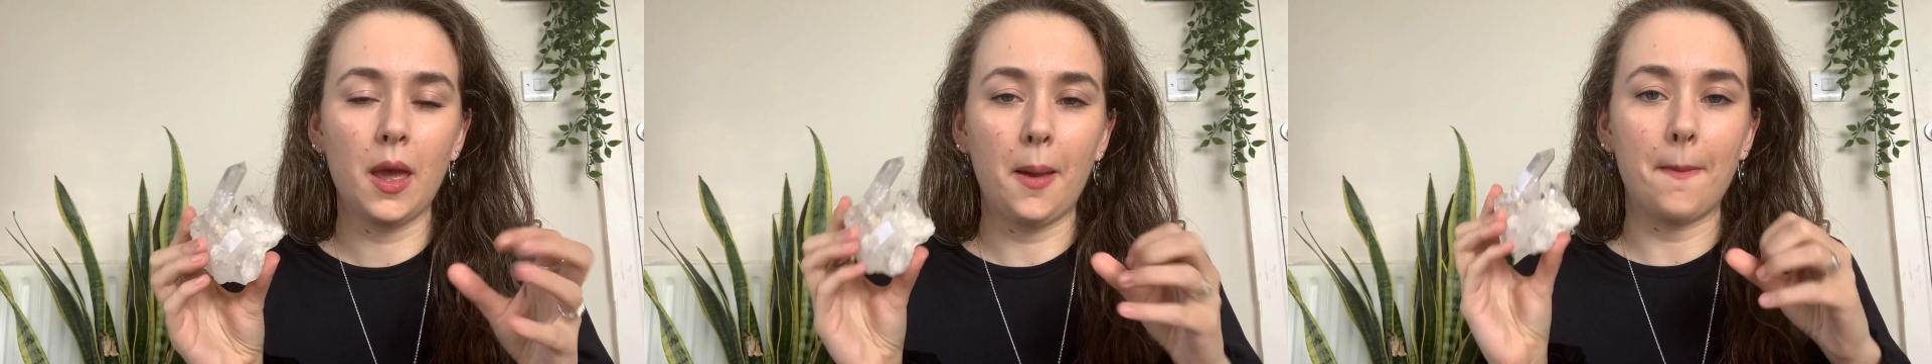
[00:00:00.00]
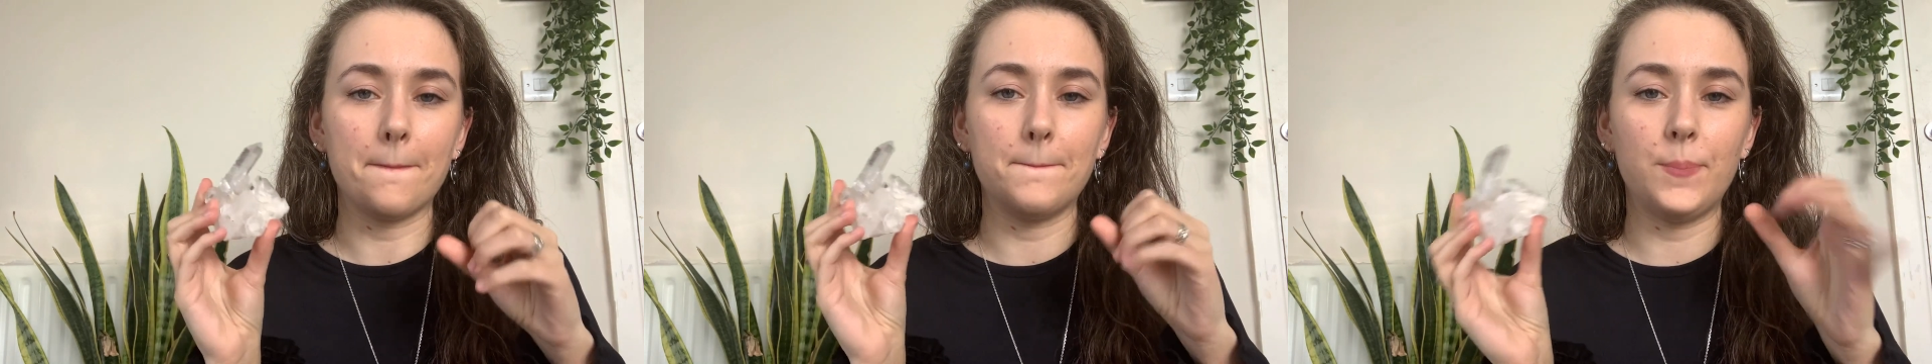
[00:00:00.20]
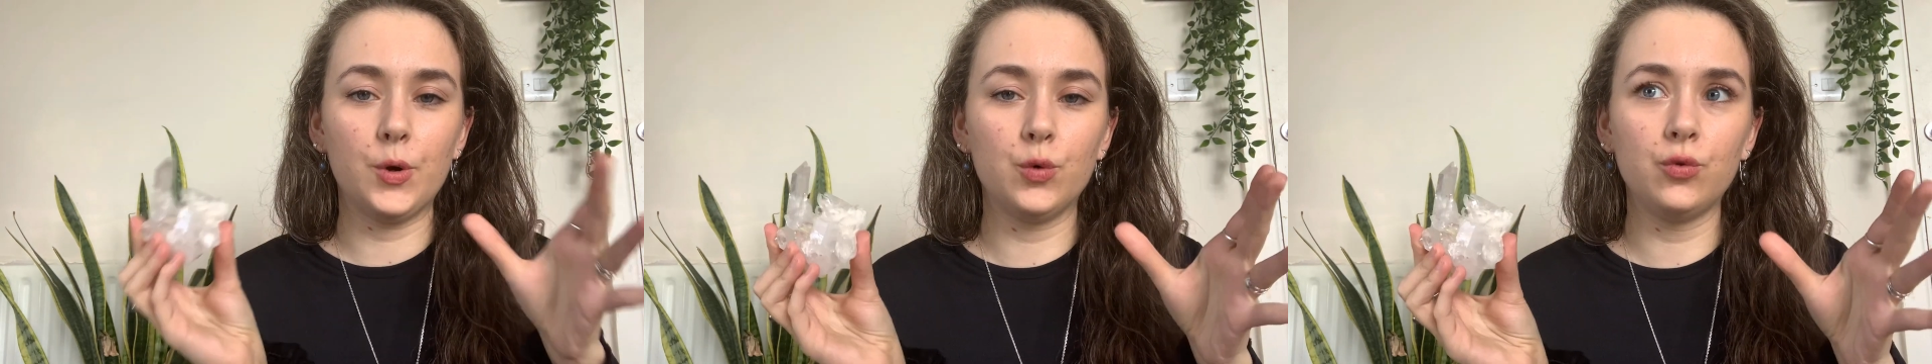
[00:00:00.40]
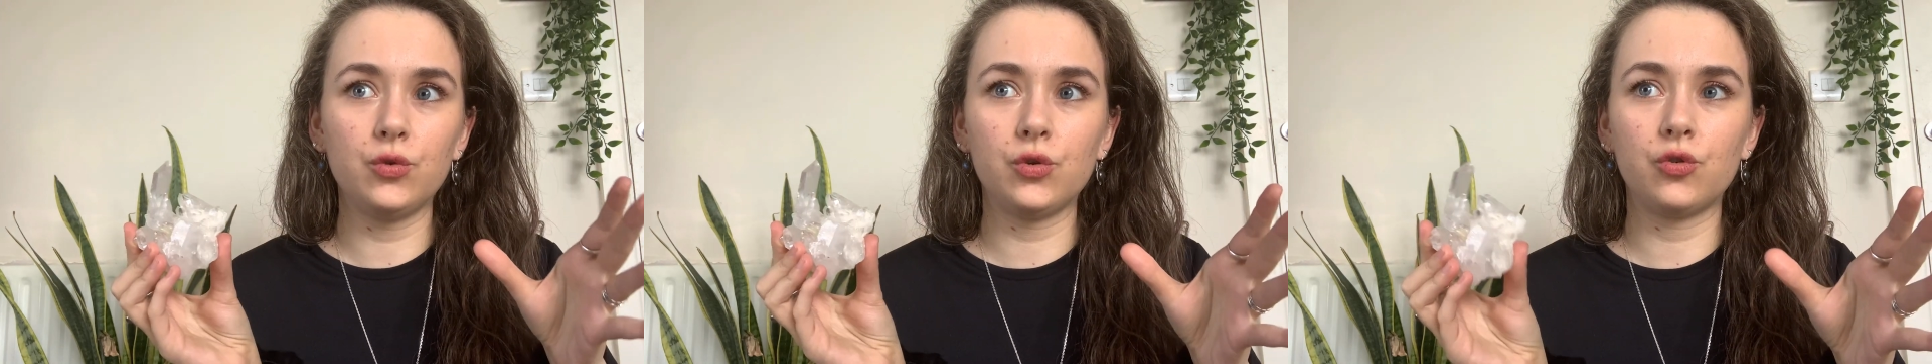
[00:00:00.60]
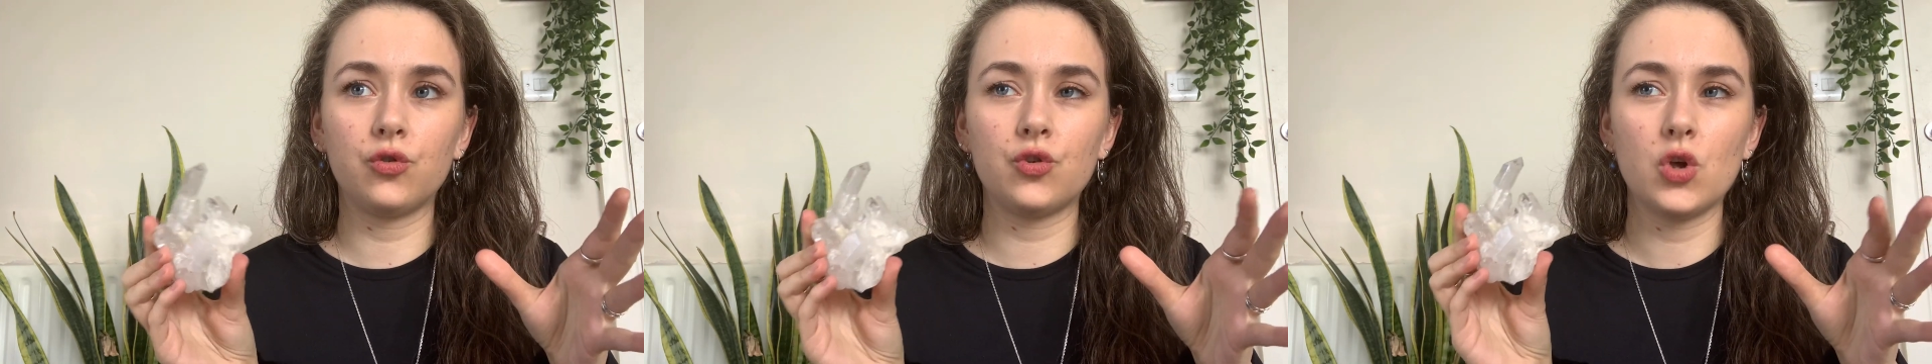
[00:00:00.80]

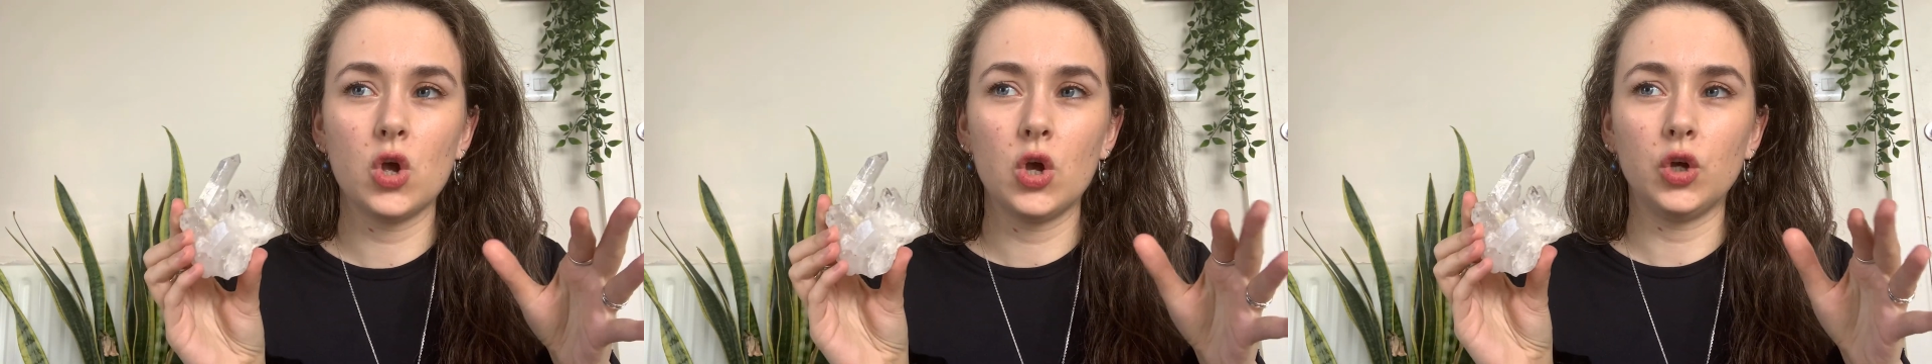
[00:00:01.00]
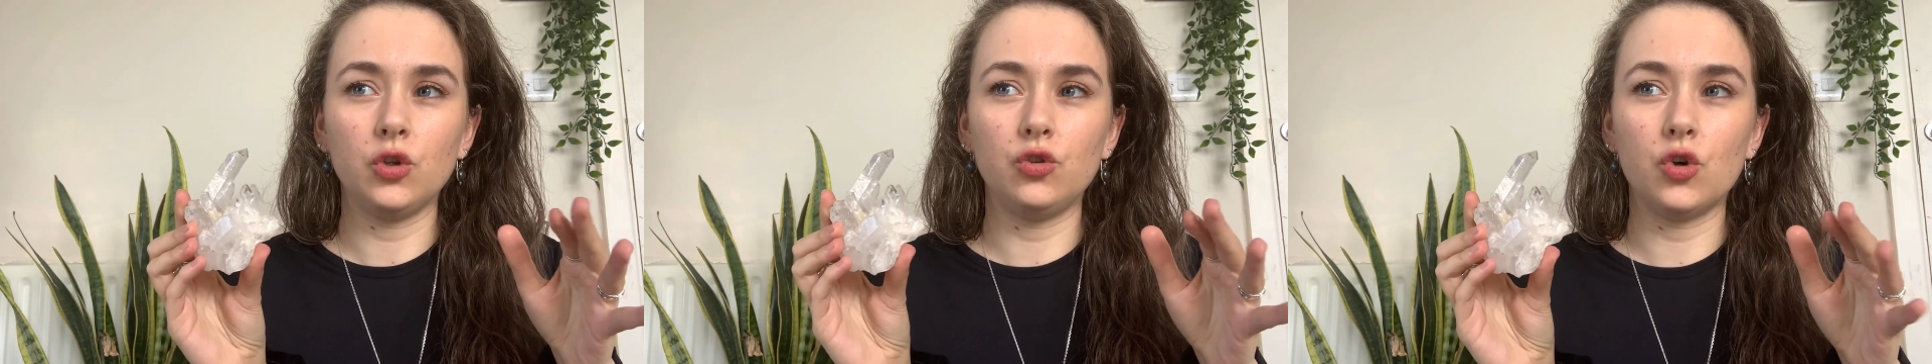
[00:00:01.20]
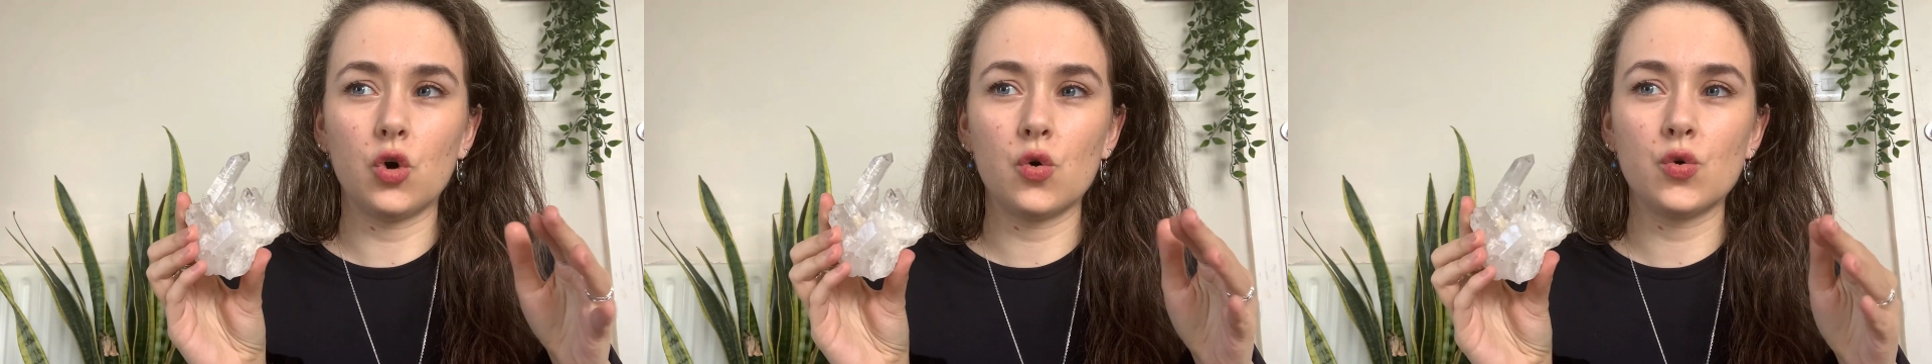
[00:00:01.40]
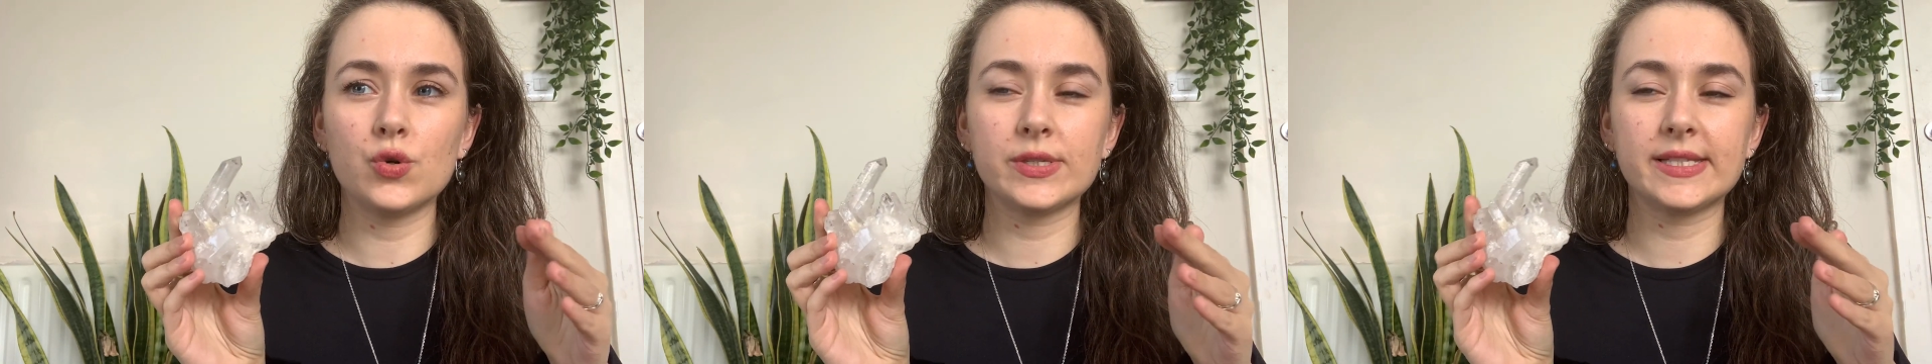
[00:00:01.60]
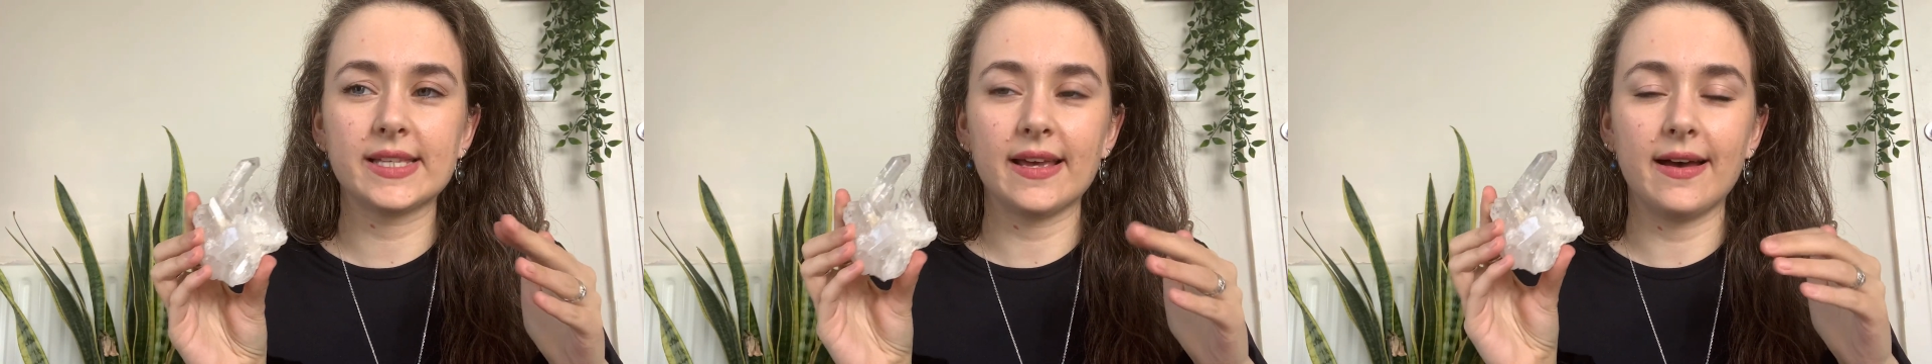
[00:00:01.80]
boost
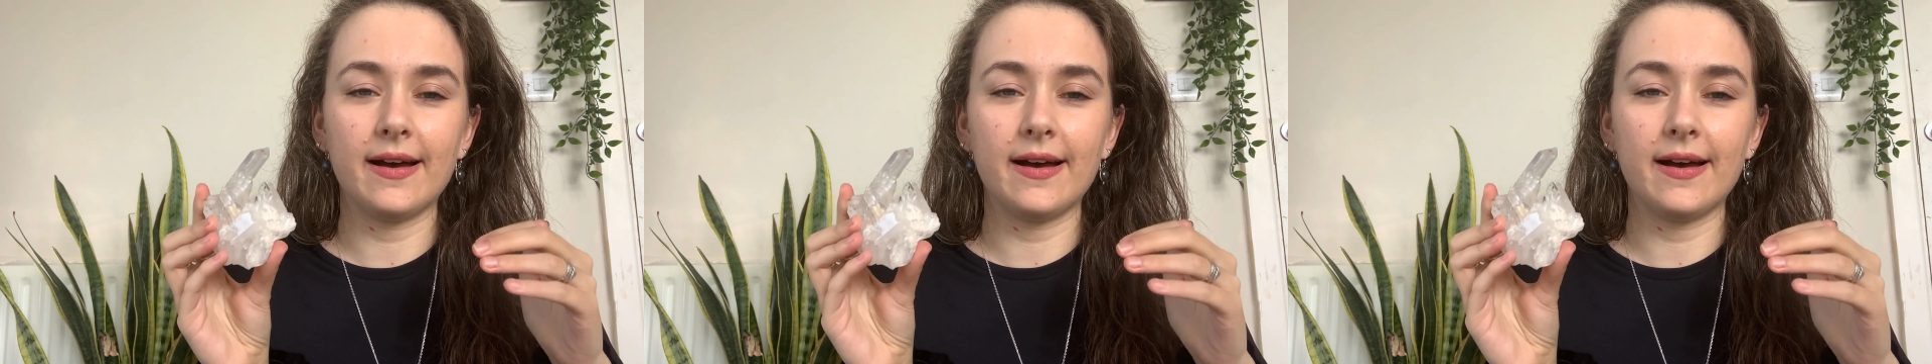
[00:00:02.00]
those